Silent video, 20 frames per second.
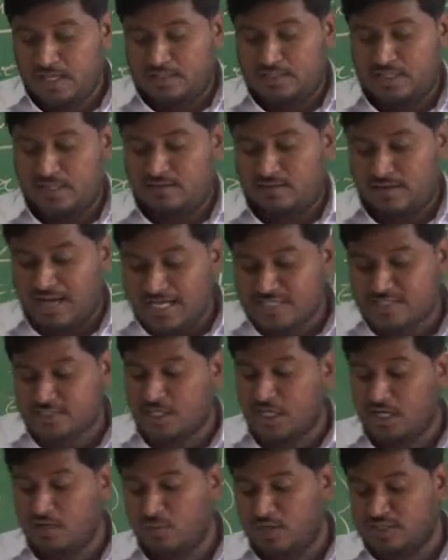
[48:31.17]
The
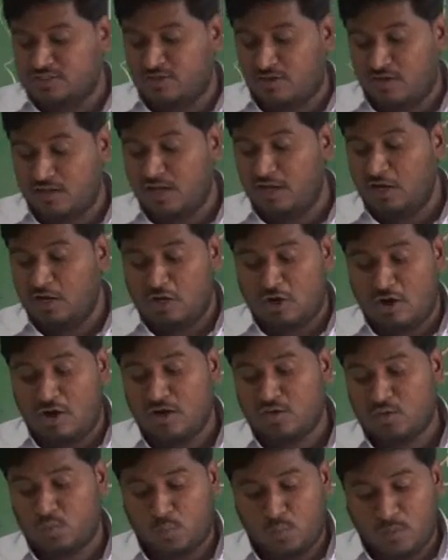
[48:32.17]
rascal was really
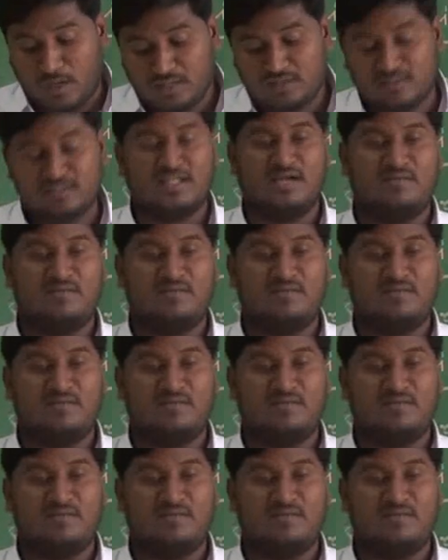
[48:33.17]
not worth